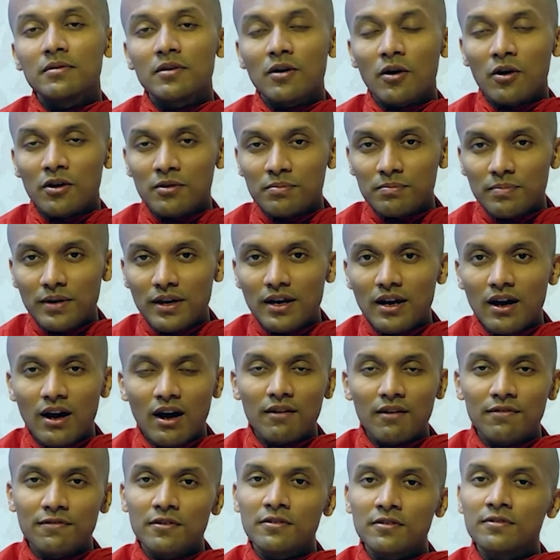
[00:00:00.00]
on
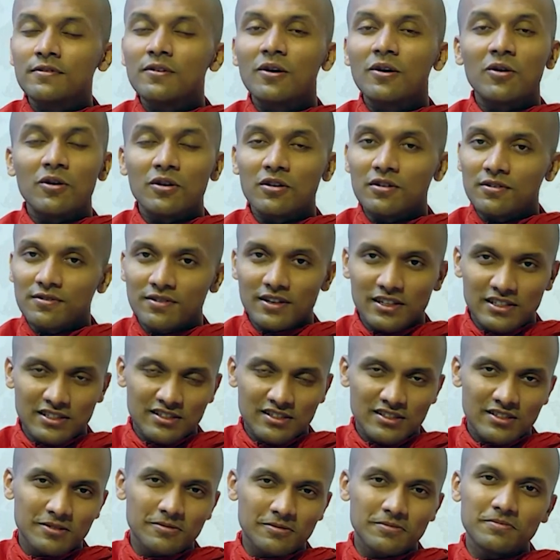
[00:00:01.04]
behalf of all of
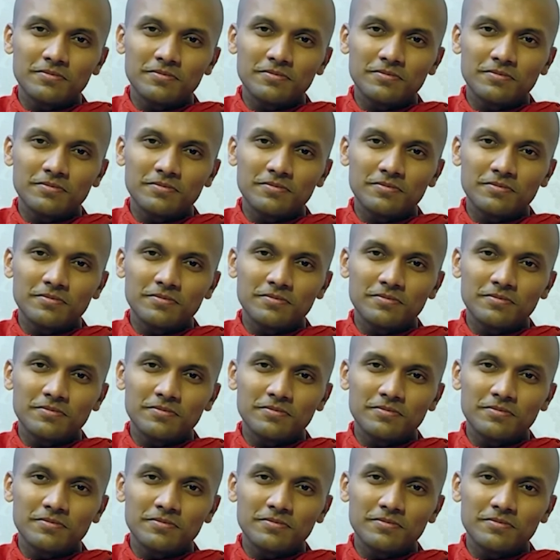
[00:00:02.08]
us.